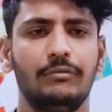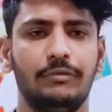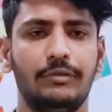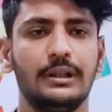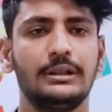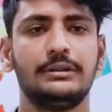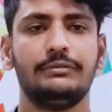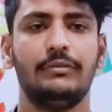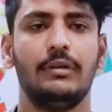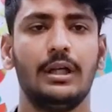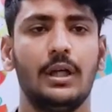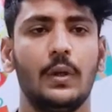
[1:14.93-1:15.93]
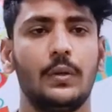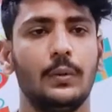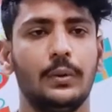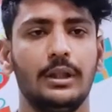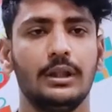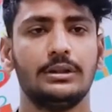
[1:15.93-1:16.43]
first one or
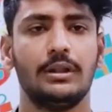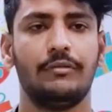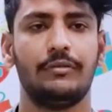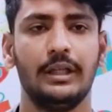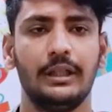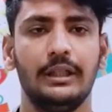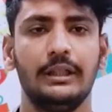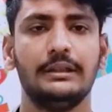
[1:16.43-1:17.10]
two years of kid